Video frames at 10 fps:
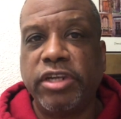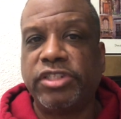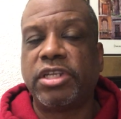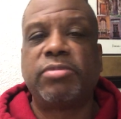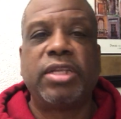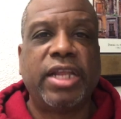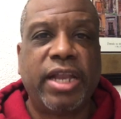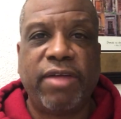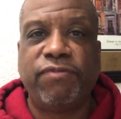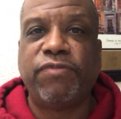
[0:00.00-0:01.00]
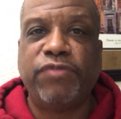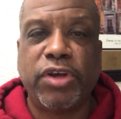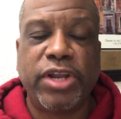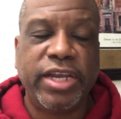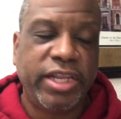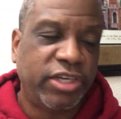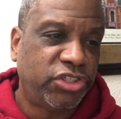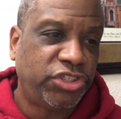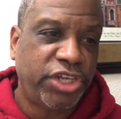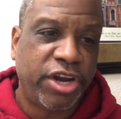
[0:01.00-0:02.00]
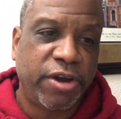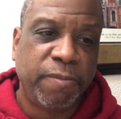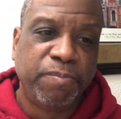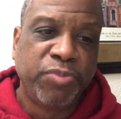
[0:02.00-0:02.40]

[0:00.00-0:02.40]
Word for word: and it's something that I felt I needed to share.